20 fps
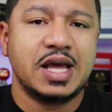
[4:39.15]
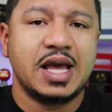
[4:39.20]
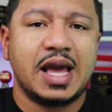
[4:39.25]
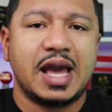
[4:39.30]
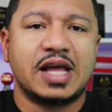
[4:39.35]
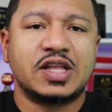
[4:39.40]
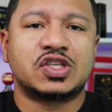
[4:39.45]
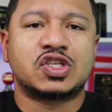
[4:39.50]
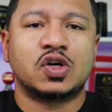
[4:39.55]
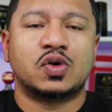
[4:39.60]

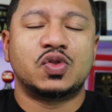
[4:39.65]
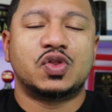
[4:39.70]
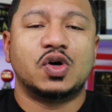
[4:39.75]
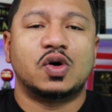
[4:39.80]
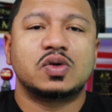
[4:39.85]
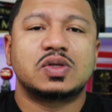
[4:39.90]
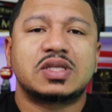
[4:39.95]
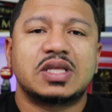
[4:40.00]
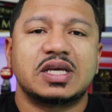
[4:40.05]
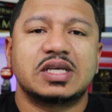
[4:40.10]
And so
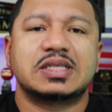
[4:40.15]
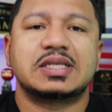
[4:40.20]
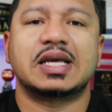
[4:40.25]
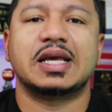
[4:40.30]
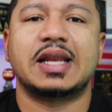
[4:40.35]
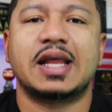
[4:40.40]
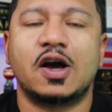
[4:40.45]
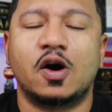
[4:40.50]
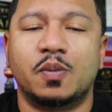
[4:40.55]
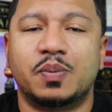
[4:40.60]
those things can
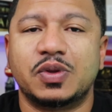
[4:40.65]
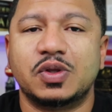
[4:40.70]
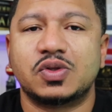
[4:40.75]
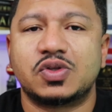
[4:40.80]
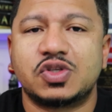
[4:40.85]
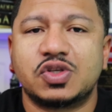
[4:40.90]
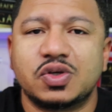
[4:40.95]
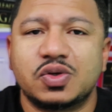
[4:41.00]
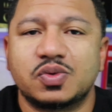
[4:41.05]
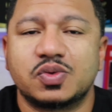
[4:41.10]
help you
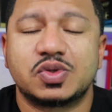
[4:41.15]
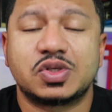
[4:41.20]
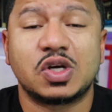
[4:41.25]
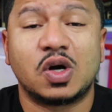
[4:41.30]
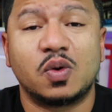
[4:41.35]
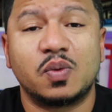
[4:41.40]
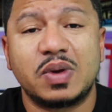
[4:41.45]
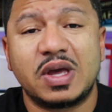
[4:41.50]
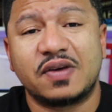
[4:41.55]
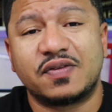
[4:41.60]
too.
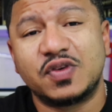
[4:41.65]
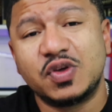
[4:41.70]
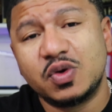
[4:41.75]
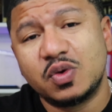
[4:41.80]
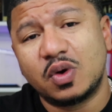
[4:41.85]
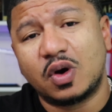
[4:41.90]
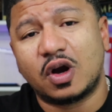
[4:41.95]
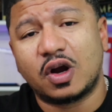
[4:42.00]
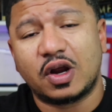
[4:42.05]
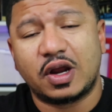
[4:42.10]
So if you
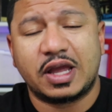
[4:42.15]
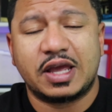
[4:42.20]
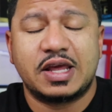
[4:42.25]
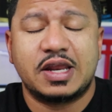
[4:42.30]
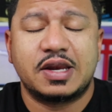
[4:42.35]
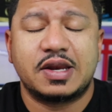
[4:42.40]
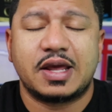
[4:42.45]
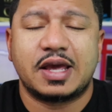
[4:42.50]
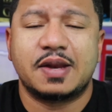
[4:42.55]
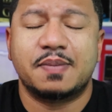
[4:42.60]
are
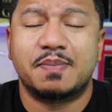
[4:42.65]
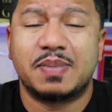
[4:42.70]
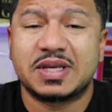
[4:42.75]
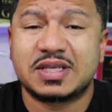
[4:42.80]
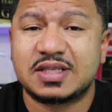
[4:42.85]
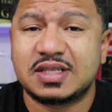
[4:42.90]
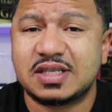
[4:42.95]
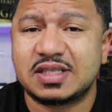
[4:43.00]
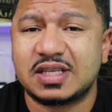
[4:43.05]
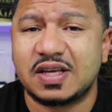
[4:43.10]
in
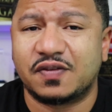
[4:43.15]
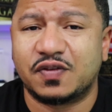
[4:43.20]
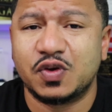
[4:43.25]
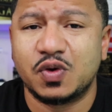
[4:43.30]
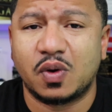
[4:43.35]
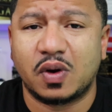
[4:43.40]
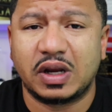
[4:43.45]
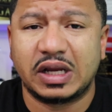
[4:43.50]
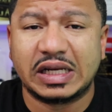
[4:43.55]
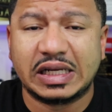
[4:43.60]
business, if you
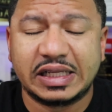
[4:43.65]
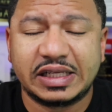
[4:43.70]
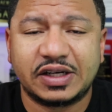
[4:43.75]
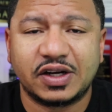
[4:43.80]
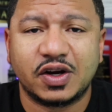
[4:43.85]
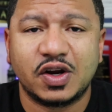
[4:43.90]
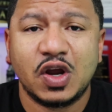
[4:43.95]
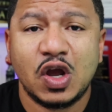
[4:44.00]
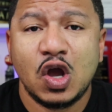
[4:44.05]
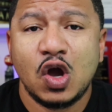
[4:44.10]
are a
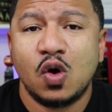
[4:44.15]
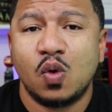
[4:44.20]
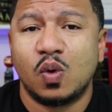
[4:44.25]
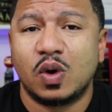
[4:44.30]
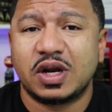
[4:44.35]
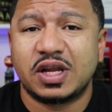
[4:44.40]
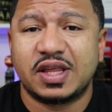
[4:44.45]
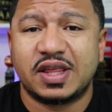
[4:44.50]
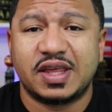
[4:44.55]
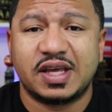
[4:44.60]
leader,
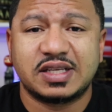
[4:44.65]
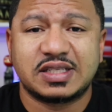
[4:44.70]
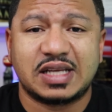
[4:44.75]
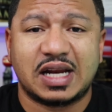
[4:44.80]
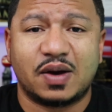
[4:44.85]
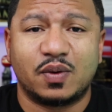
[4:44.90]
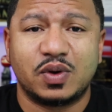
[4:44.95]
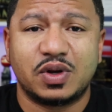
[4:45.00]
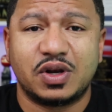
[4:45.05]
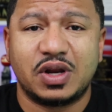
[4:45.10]
one of the things that
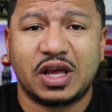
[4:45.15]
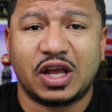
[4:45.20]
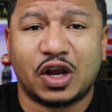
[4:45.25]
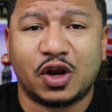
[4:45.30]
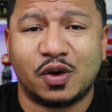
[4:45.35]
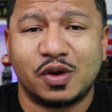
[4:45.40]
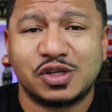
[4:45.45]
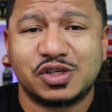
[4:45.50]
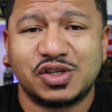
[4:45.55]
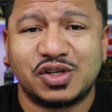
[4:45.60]
I would
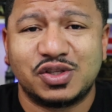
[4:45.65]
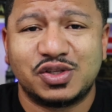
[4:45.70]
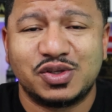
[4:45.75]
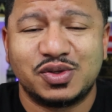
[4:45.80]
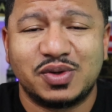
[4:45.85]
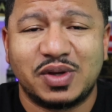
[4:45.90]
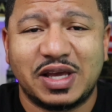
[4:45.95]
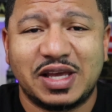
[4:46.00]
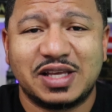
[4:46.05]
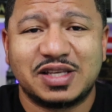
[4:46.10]
encourage you to
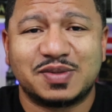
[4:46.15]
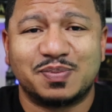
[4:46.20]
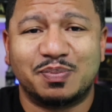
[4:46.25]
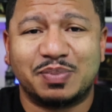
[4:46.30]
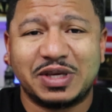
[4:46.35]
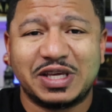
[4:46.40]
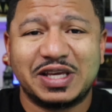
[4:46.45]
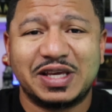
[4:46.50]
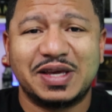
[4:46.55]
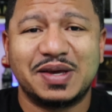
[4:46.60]
do is
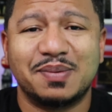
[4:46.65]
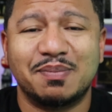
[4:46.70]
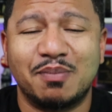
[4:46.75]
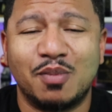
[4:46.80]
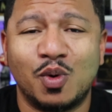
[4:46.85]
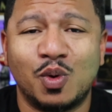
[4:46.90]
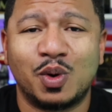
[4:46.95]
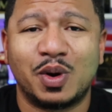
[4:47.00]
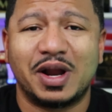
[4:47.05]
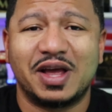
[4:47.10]
be
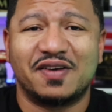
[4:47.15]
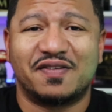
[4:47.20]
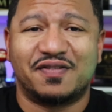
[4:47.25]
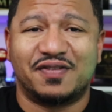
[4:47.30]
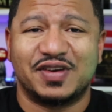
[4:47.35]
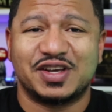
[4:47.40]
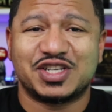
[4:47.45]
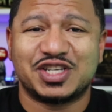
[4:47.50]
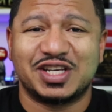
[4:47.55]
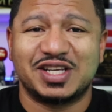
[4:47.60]
more
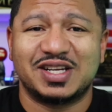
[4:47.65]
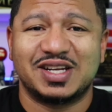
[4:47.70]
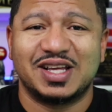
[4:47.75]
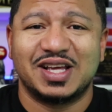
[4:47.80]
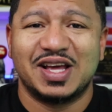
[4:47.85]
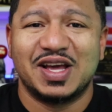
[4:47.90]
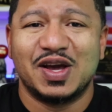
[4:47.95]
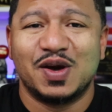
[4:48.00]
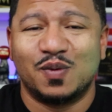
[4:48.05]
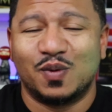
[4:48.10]
efficient
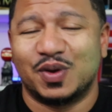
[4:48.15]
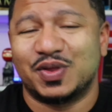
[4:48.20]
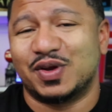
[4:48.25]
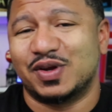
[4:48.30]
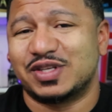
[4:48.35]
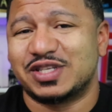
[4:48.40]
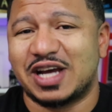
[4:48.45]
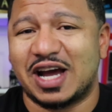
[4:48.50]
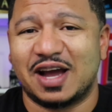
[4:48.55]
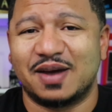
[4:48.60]
with your
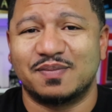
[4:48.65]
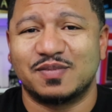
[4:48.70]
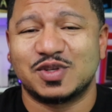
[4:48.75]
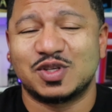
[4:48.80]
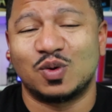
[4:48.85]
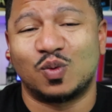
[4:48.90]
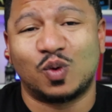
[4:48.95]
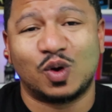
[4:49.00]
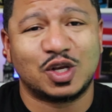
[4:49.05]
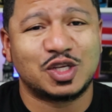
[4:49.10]
time.
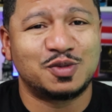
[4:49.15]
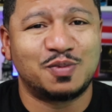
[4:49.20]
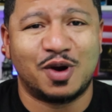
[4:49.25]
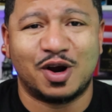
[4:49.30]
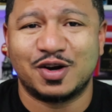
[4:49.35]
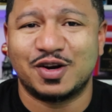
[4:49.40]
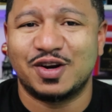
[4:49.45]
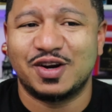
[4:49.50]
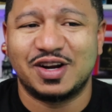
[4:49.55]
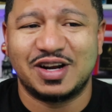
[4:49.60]
So work
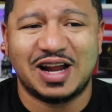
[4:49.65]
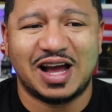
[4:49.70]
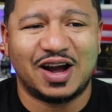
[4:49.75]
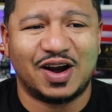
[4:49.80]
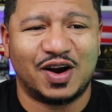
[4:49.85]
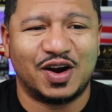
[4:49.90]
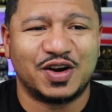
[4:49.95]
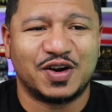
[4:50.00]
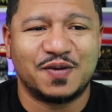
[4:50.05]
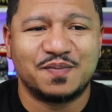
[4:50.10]
smarter, not
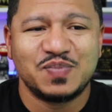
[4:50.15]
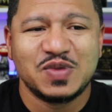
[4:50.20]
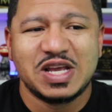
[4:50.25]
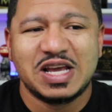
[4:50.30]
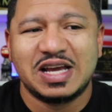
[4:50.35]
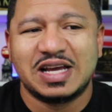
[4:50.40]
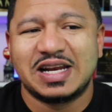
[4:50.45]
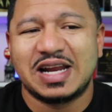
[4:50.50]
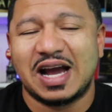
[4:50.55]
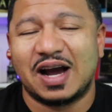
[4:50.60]
harder.
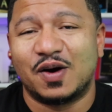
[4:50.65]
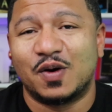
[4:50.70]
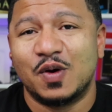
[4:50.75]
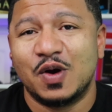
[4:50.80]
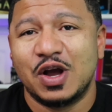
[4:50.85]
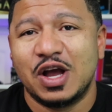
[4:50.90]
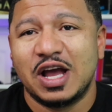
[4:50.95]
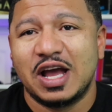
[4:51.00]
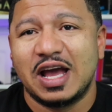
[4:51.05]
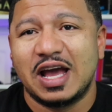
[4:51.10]

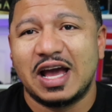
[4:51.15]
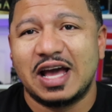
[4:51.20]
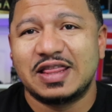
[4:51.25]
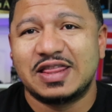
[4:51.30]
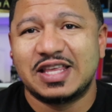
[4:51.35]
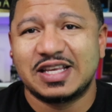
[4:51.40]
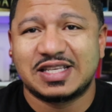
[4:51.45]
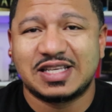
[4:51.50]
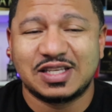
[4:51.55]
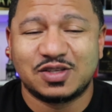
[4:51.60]
Now,
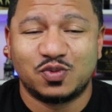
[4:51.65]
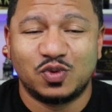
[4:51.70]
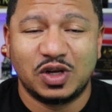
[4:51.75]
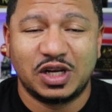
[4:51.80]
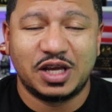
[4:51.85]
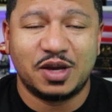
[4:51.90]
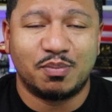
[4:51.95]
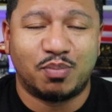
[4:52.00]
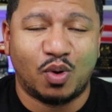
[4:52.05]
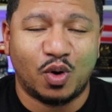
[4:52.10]
this is
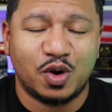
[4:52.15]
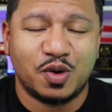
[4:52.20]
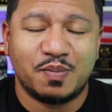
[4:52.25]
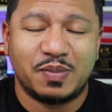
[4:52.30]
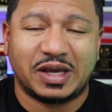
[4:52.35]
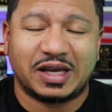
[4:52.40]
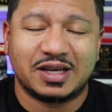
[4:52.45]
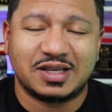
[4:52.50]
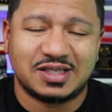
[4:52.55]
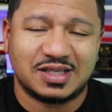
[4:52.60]
really important
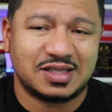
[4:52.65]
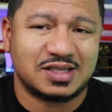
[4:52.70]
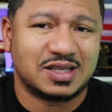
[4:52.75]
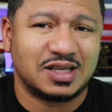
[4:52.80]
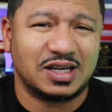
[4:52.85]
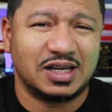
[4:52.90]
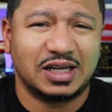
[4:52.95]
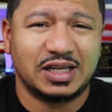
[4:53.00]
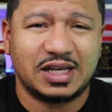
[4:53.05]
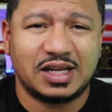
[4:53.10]
because this is
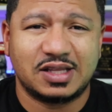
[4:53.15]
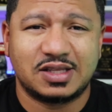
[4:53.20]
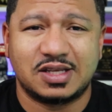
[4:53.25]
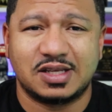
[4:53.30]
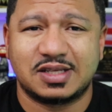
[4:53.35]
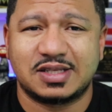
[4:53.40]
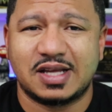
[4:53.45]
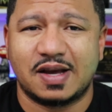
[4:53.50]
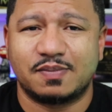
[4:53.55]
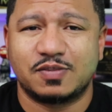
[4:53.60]
going to lead into
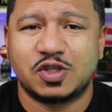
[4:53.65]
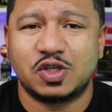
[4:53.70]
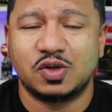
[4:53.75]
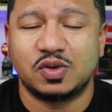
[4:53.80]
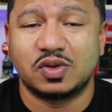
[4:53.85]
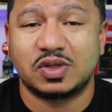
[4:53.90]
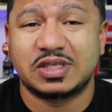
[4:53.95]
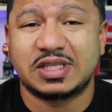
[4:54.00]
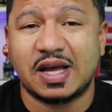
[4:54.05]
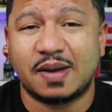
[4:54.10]
step
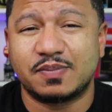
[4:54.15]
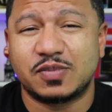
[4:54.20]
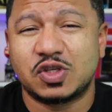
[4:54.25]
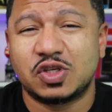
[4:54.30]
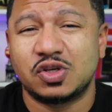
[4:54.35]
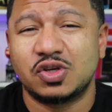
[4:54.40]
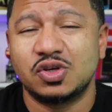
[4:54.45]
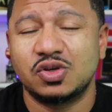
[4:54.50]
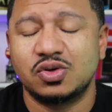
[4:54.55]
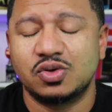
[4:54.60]
2. Step
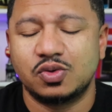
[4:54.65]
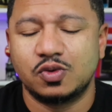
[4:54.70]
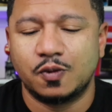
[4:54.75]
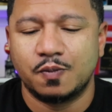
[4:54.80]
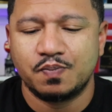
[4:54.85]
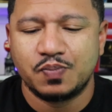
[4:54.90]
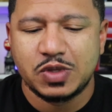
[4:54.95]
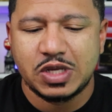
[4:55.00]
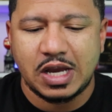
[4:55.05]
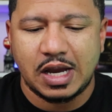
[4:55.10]
2,
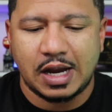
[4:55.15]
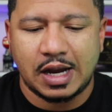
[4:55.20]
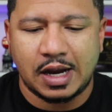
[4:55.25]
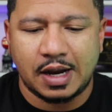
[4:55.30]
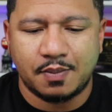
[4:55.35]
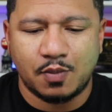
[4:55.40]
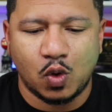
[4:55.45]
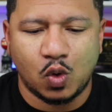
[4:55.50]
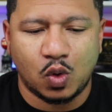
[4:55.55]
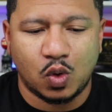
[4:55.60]

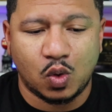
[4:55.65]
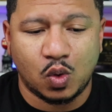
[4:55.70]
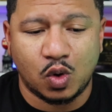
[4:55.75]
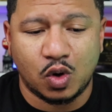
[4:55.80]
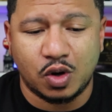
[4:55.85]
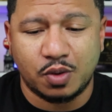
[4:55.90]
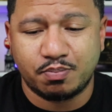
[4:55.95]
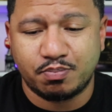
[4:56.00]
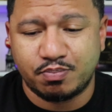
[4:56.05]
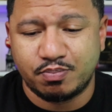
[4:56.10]

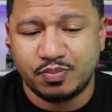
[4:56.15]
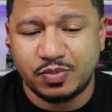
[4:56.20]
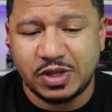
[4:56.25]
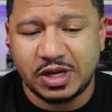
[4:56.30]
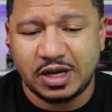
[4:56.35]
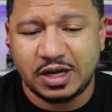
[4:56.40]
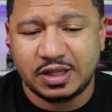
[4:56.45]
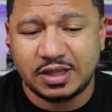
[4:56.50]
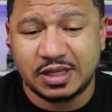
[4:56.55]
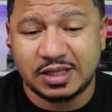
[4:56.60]
or
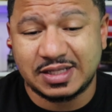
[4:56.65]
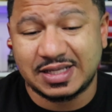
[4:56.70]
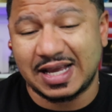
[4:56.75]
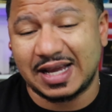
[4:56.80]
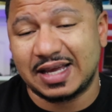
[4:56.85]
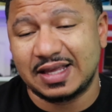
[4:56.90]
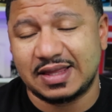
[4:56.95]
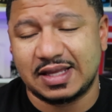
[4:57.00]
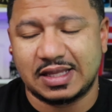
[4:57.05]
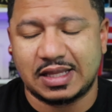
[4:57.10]
the
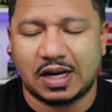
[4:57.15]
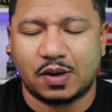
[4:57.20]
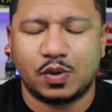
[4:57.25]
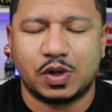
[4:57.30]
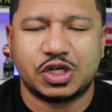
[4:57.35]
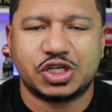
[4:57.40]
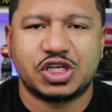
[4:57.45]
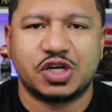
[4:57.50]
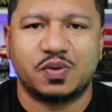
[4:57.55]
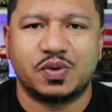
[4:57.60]
second thing that I
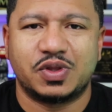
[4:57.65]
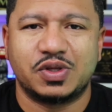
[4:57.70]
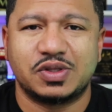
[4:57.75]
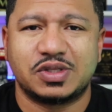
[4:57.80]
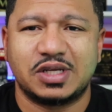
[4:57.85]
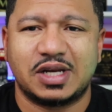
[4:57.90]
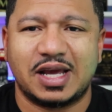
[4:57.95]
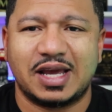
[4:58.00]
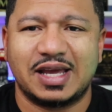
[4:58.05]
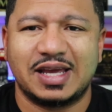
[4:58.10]
want to share with you
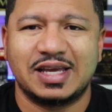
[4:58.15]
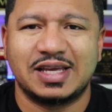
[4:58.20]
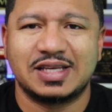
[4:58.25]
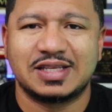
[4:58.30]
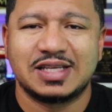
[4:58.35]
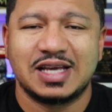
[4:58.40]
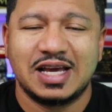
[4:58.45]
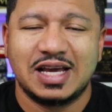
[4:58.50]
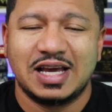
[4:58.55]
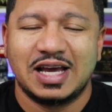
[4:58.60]
today
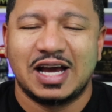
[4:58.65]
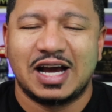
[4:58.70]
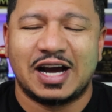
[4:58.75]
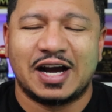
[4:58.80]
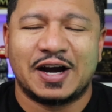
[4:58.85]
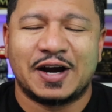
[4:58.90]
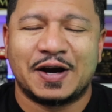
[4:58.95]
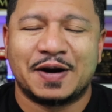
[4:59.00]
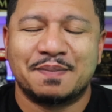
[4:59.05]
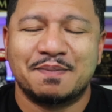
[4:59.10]
is
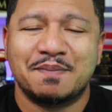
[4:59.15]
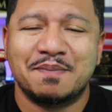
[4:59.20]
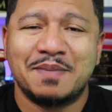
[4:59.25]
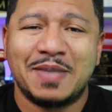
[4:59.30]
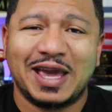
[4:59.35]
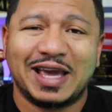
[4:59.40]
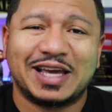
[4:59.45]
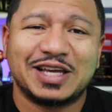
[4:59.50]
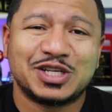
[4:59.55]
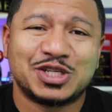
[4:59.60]

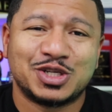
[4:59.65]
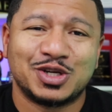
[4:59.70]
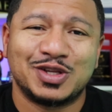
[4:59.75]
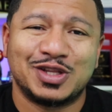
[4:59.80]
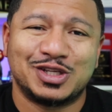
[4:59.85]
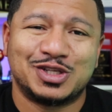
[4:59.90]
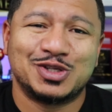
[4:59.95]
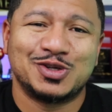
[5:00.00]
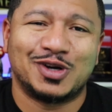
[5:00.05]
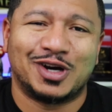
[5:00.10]
making sure
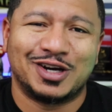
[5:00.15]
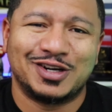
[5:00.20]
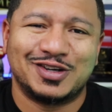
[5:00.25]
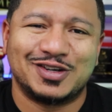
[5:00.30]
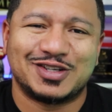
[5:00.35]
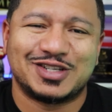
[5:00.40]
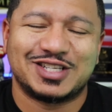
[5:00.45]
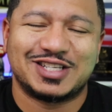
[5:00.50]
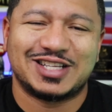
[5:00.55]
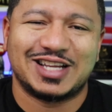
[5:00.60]
that you
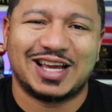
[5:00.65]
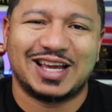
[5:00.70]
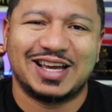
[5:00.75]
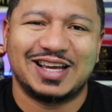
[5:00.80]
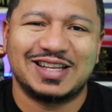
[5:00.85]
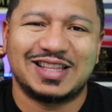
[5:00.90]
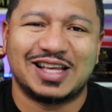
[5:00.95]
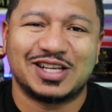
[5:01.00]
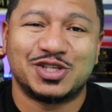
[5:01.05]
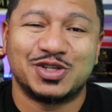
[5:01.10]

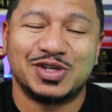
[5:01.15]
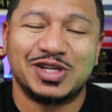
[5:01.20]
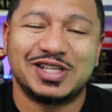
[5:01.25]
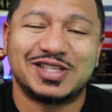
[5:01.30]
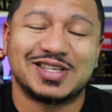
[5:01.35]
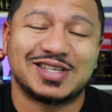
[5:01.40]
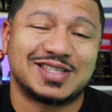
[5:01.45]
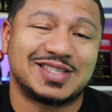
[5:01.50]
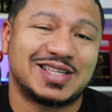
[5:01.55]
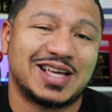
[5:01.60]
understand that you need
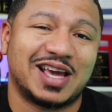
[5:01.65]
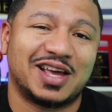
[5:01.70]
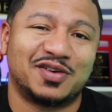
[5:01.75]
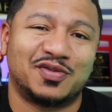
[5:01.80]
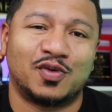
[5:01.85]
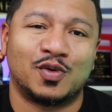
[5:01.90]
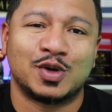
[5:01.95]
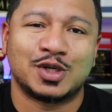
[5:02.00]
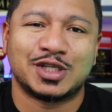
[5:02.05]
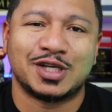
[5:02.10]
to stand
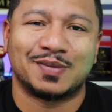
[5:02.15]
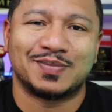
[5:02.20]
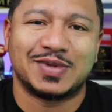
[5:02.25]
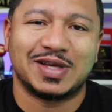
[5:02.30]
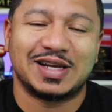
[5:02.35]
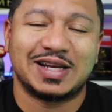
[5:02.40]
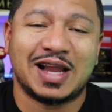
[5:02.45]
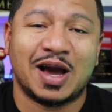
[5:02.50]
for something.